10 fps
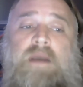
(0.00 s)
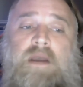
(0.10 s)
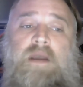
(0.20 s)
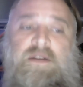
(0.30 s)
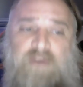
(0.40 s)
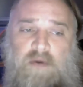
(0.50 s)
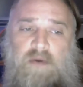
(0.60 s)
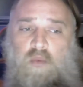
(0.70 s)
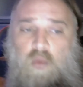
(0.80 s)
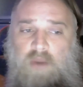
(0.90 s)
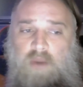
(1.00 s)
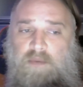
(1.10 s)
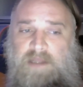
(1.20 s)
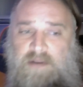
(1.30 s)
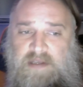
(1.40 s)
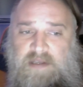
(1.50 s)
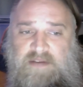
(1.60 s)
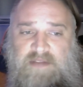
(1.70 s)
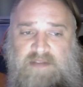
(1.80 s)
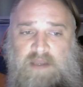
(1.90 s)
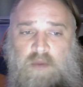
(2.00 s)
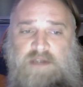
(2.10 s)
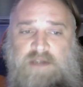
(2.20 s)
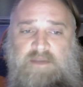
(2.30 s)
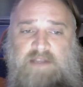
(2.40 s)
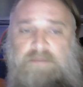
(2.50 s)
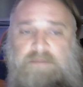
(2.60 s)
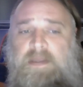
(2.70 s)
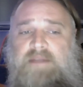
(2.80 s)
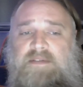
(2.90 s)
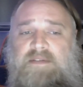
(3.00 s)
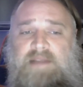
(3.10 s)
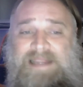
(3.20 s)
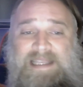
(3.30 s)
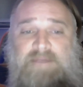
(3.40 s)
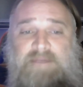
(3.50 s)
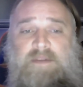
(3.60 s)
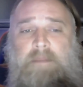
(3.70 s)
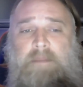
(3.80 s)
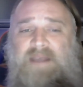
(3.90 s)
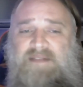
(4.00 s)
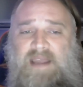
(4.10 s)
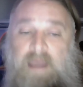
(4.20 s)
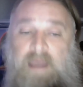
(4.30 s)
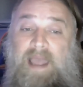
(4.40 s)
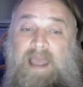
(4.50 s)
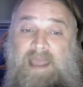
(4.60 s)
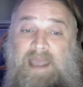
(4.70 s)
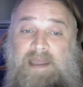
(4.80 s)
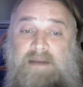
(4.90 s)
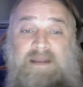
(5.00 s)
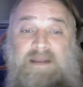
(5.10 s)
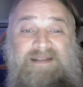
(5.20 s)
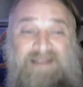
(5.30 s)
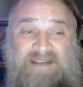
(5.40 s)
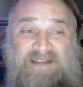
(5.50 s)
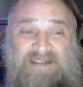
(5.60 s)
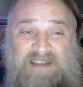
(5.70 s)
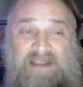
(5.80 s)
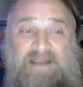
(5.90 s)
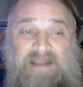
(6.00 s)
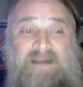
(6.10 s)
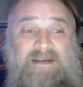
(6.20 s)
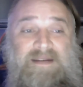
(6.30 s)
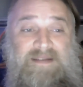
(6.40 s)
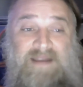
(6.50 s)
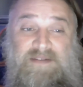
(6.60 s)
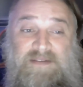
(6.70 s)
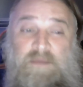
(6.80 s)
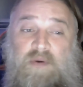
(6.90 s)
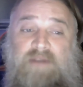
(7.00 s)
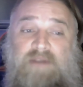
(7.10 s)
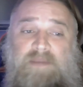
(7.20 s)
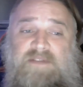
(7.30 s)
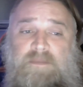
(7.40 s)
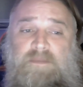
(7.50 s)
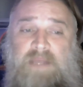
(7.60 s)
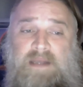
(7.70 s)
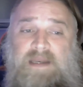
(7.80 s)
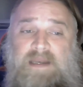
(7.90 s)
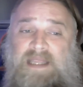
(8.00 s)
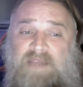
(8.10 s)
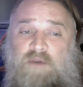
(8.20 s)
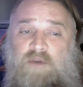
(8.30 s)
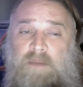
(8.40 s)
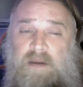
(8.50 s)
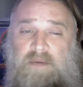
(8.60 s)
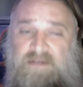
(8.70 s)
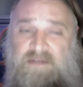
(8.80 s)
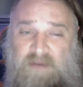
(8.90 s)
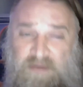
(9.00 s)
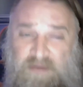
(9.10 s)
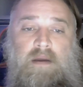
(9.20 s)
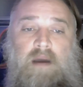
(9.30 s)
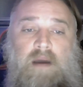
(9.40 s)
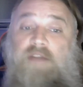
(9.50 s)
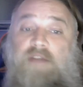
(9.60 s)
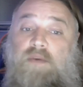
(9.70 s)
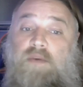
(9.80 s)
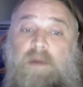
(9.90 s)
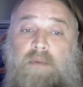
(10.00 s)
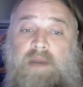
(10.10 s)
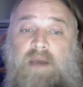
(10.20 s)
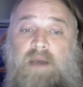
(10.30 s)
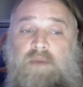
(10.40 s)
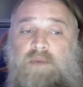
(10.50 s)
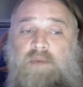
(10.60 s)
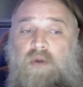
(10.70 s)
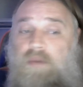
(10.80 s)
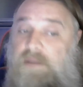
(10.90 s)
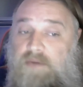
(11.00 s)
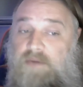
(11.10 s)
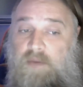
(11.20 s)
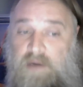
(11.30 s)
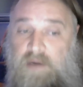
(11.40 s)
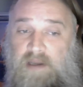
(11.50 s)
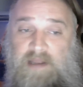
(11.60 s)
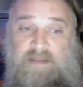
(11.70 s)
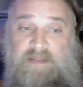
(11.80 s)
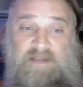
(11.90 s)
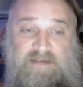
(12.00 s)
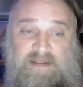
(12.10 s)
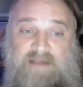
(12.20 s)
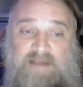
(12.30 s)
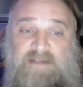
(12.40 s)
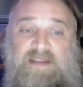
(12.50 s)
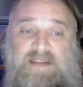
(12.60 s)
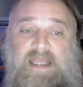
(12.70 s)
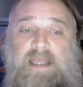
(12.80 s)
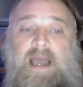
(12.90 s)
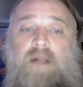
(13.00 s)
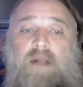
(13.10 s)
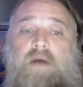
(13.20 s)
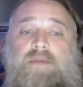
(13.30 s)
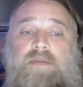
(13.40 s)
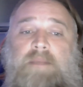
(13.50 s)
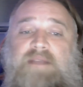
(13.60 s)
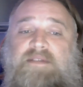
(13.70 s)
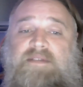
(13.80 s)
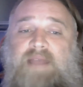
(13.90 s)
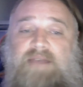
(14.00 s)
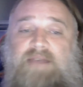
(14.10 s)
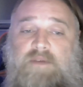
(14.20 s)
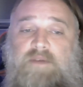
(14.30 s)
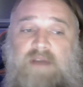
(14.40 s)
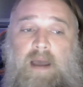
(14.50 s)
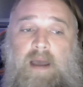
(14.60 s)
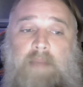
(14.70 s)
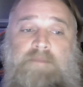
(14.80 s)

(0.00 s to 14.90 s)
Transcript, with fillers: So we will be looking to see which of these bits leaves the best edge and let's see, does a more expensive bit give you a better result? I do want to point out we will only be doing one cut. This is not to see how long the bits last over time,